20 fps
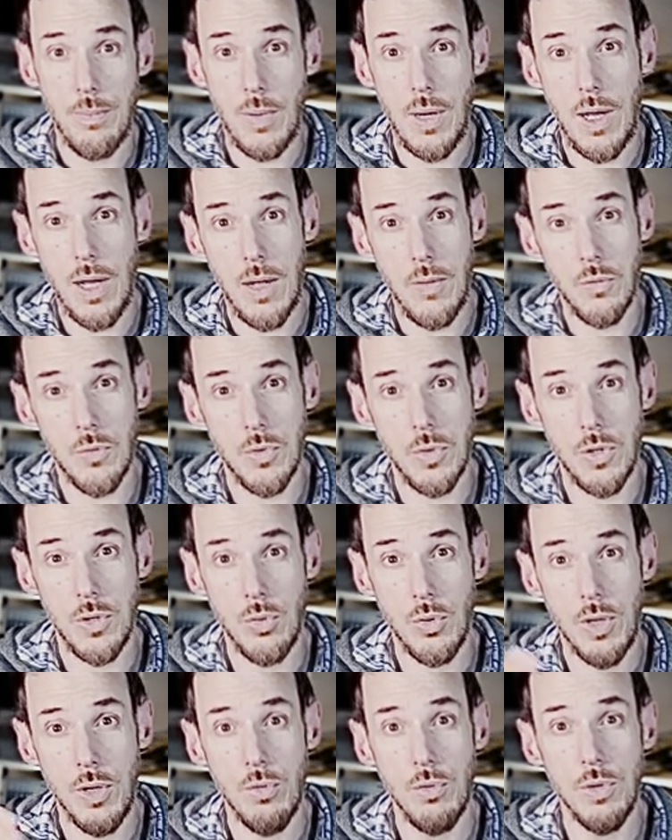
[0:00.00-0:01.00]
And
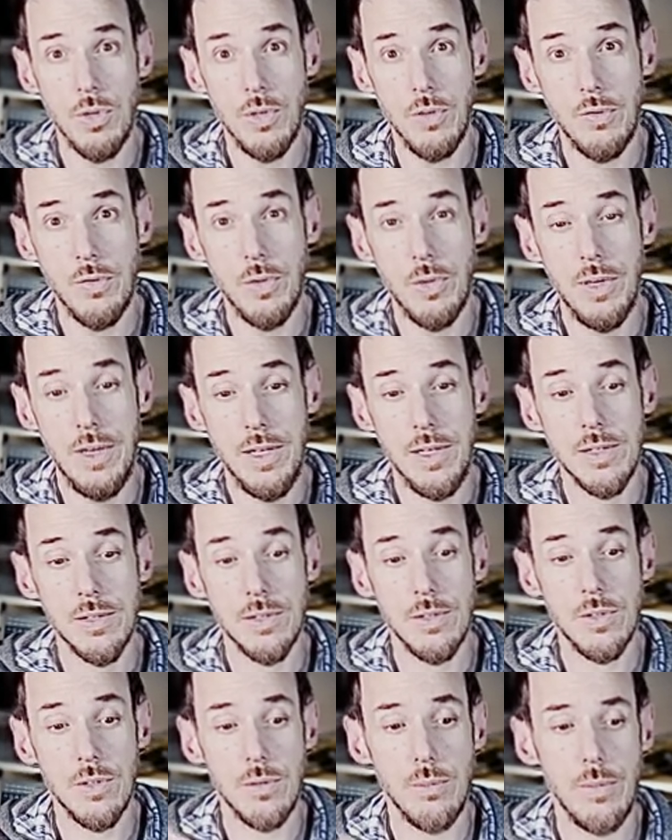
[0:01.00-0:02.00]
you hear it if you
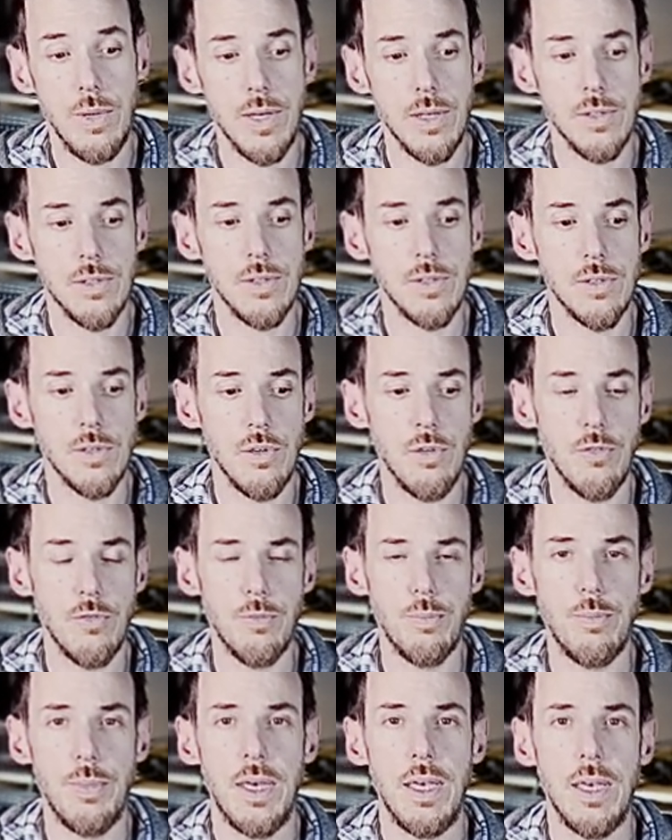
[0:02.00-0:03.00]
listen to mixes of
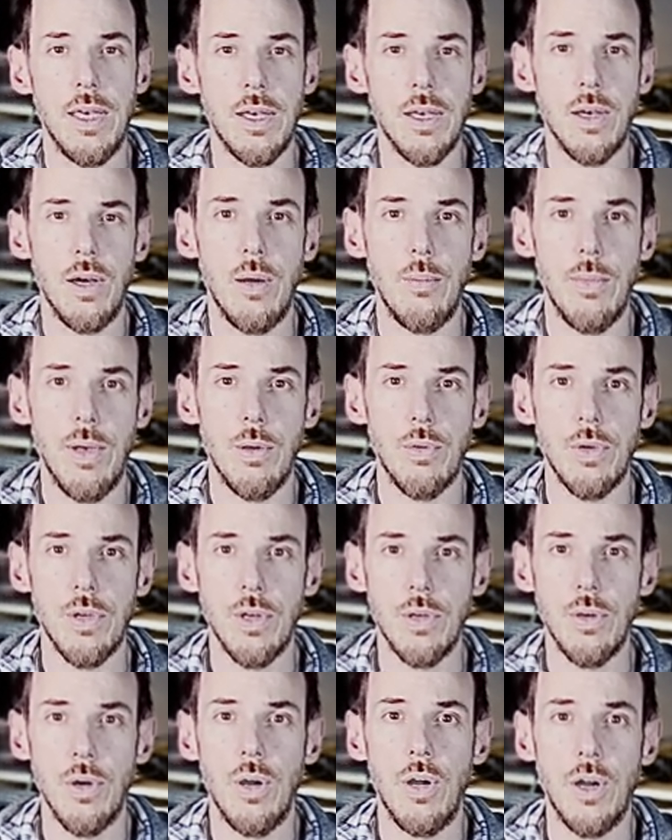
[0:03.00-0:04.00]
big
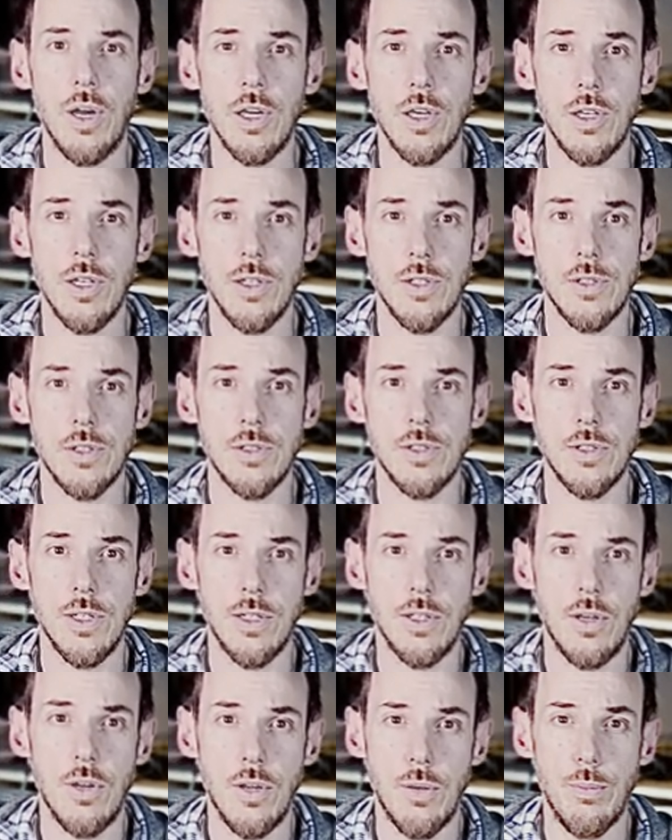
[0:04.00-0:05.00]
American artists
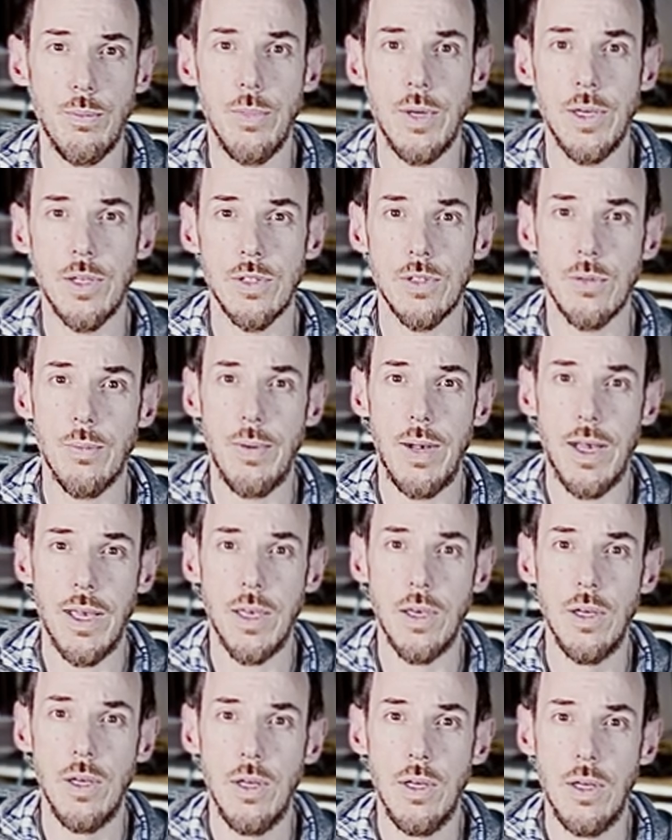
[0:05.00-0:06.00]
that are mixed
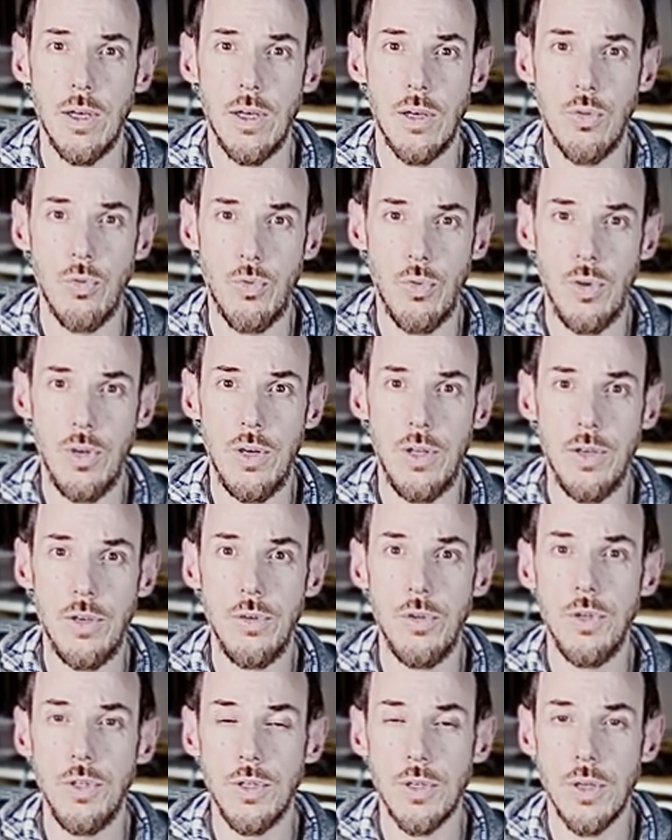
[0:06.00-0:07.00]
by really
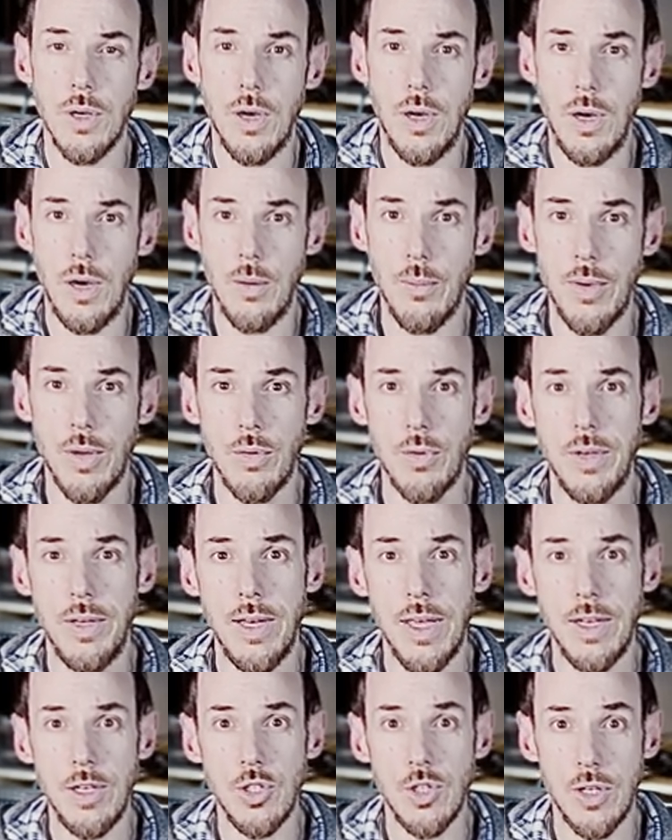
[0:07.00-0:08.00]
good
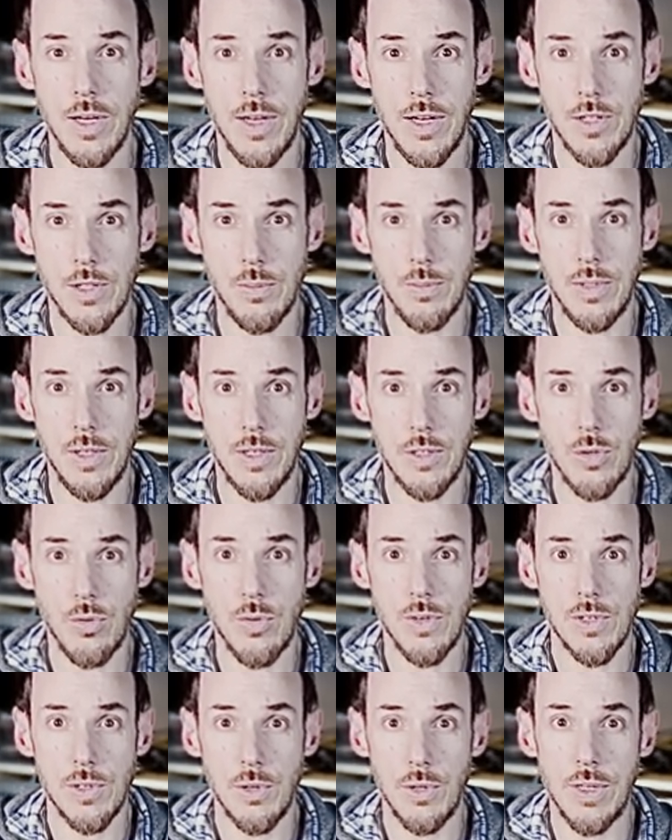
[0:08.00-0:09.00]
American engineers, be it
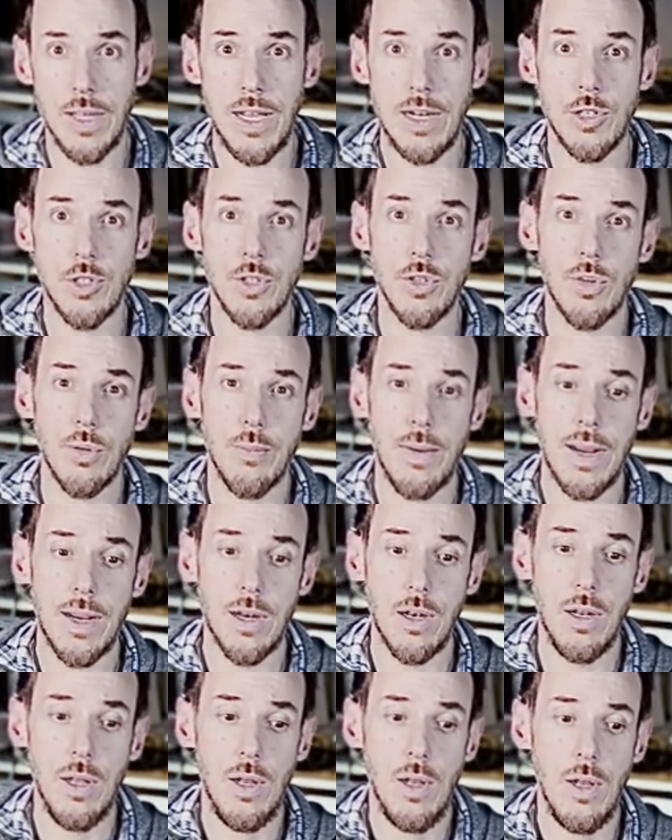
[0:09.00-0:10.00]
Chris Lord Elgie or
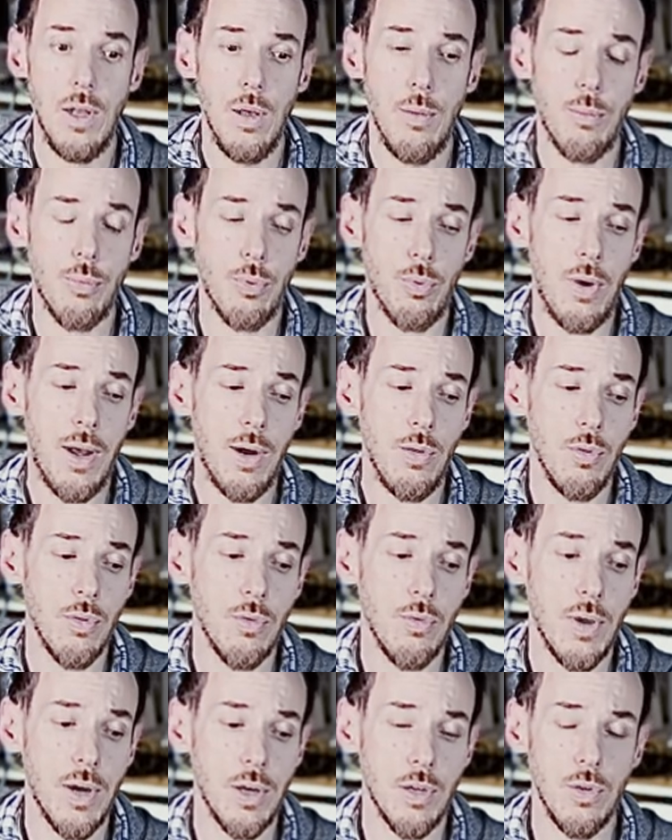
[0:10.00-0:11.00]
Michael Brauer.
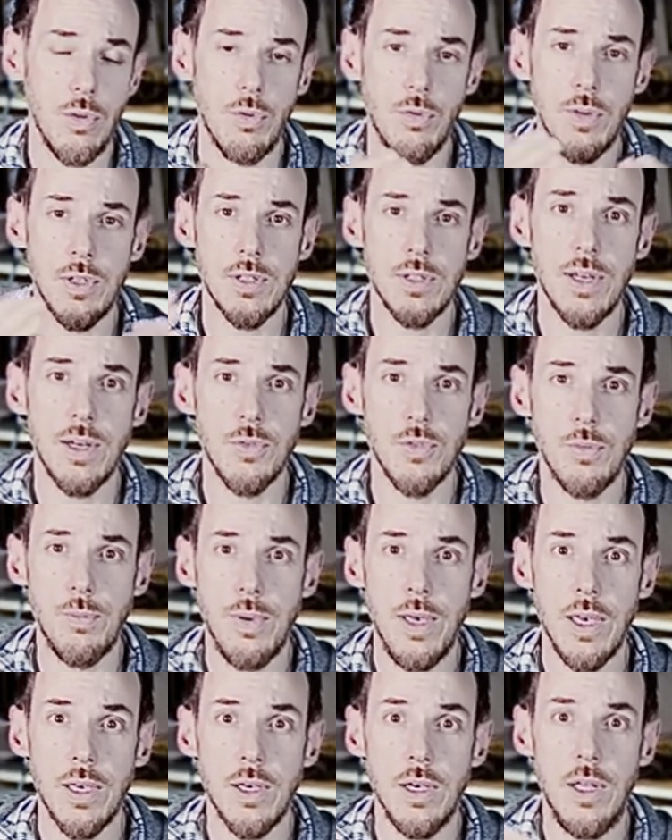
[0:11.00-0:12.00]
Well, it always sounds
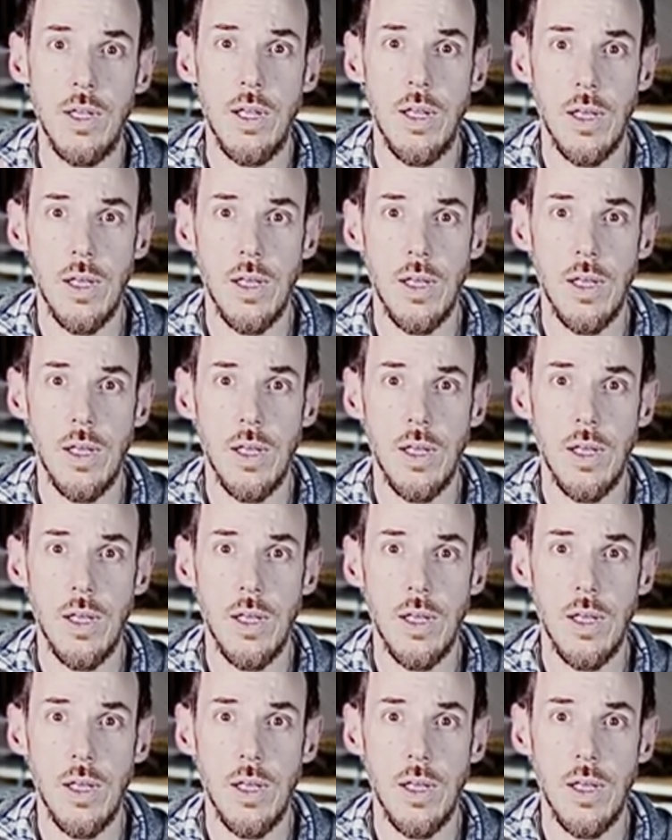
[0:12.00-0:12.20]
big.